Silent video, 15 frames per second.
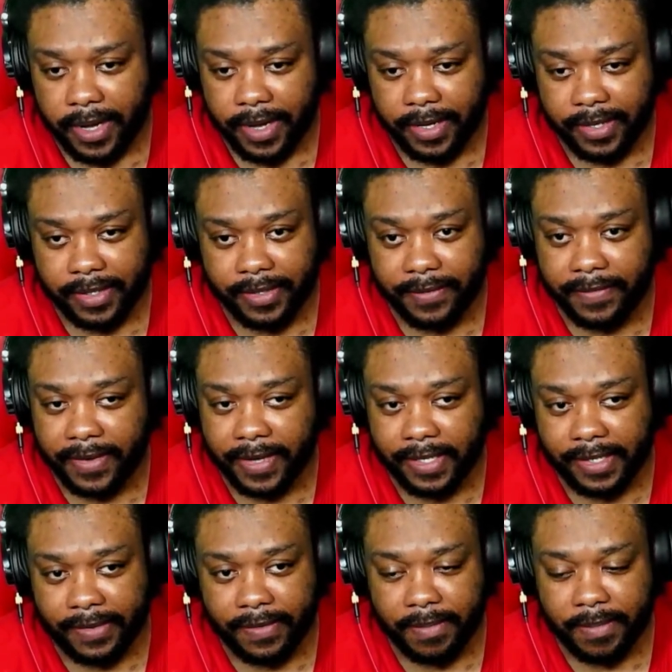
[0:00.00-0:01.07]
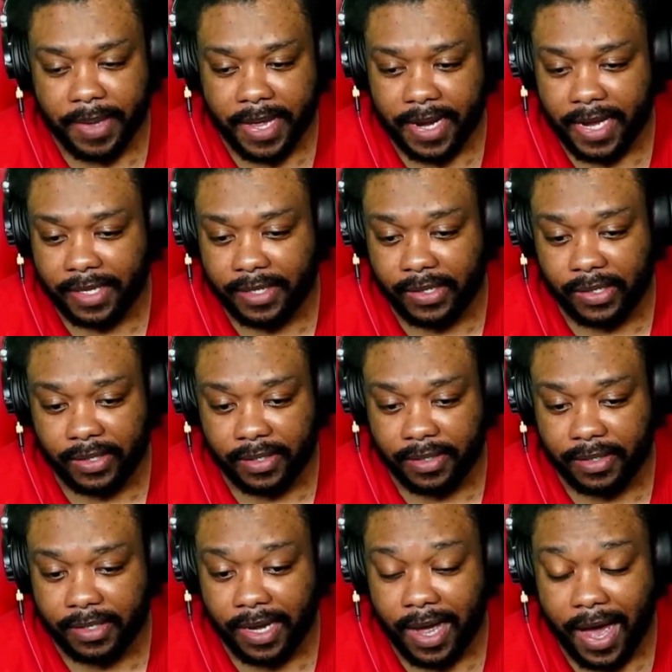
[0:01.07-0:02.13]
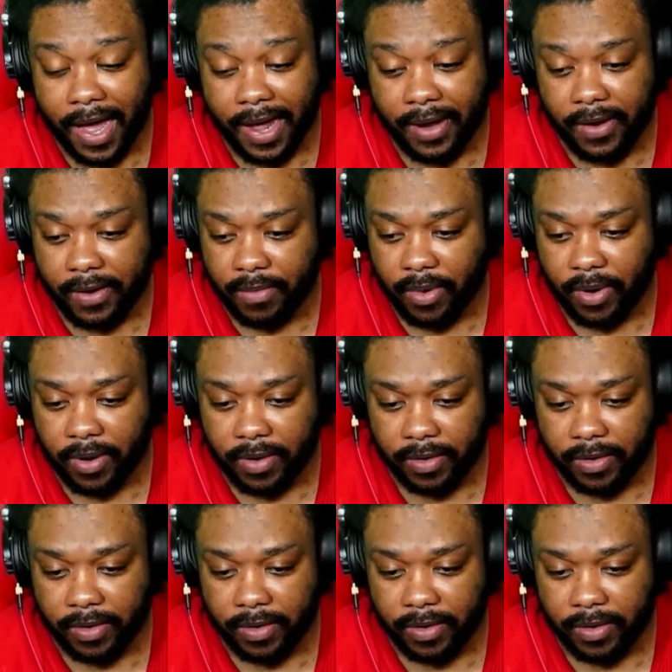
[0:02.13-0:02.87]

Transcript: That's the face of a man that's just tired, bro.